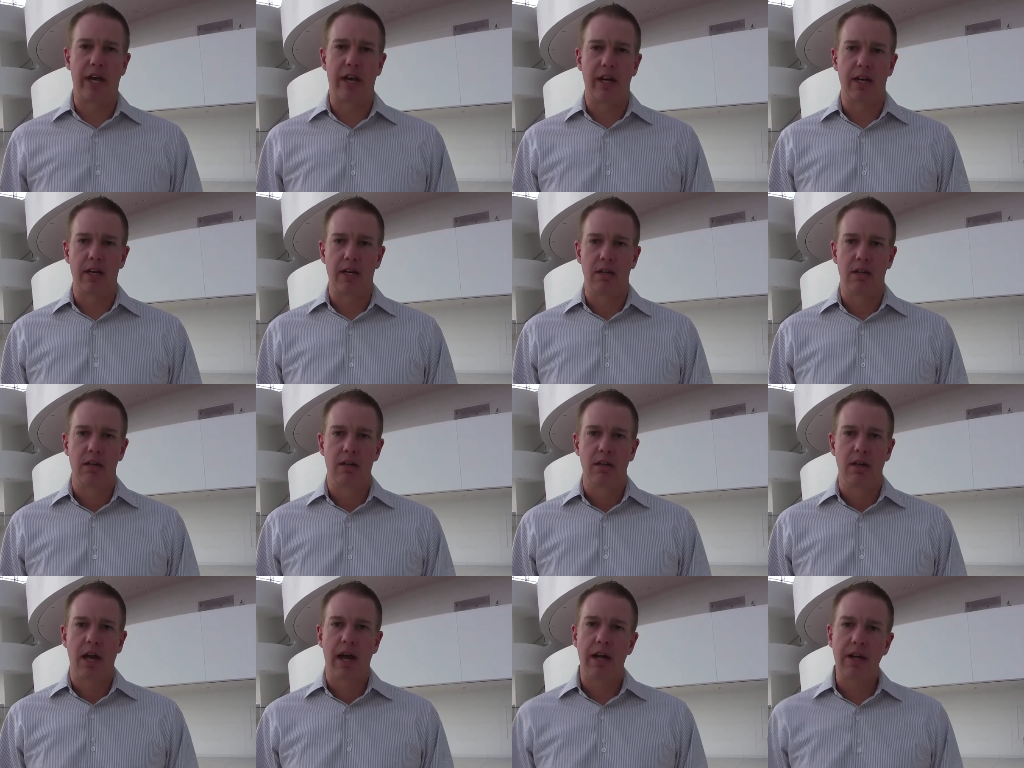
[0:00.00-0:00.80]
it?
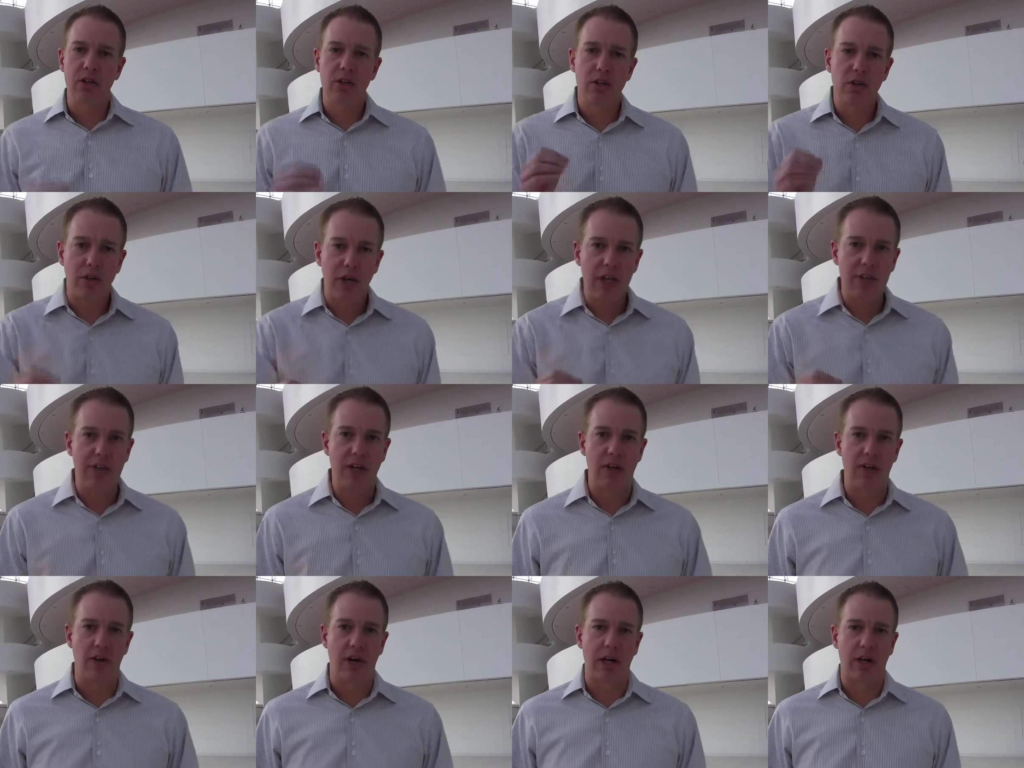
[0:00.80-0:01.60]
How do you create
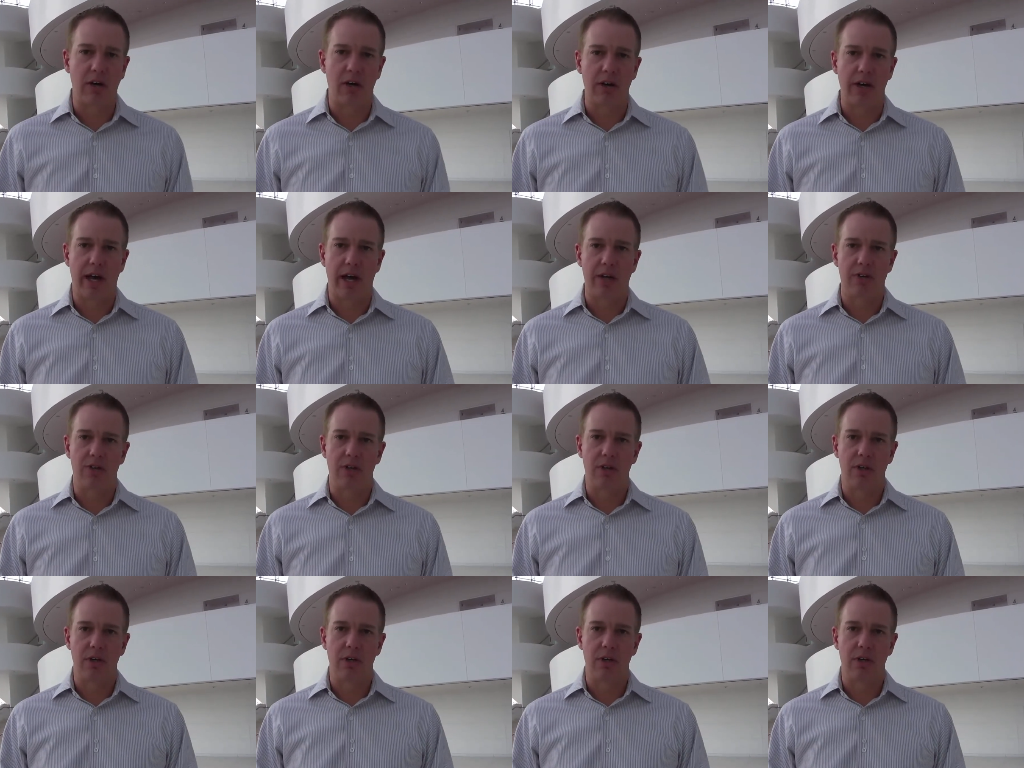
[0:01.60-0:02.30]
that direct call to action?